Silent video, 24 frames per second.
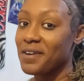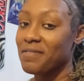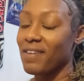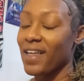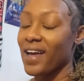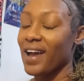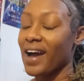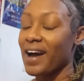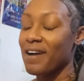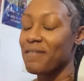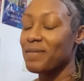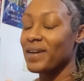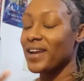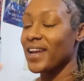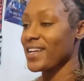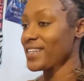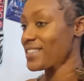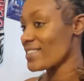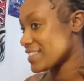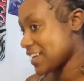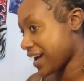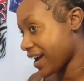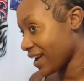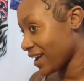Like, I've been
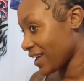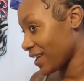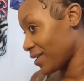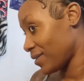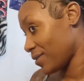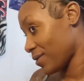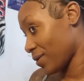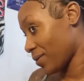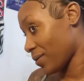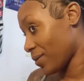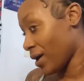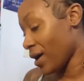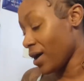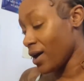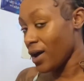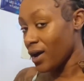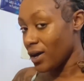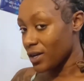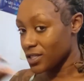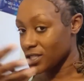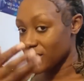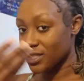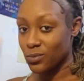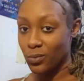excited, you know,
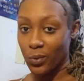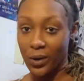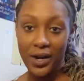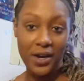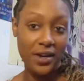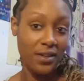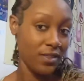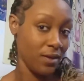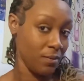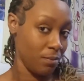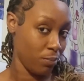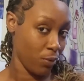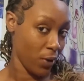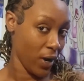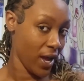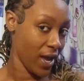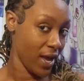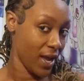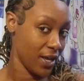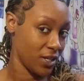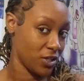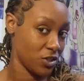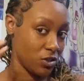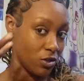just wearing the
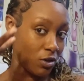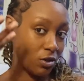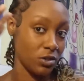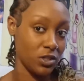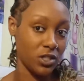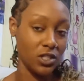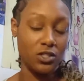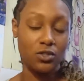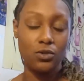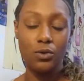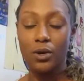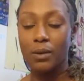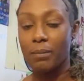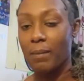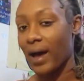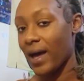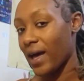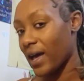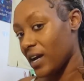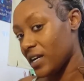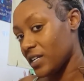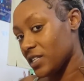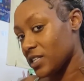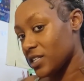braids, you know, just doing my
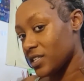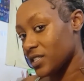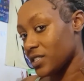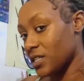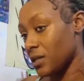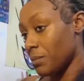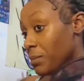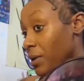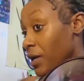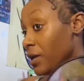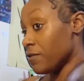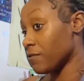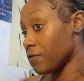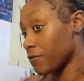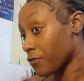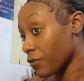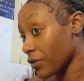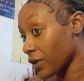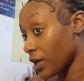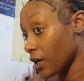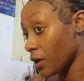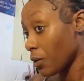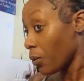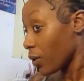edges and being
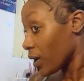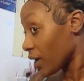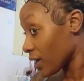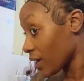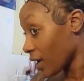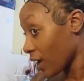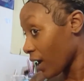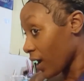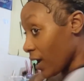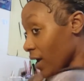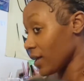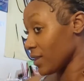free or whatnot.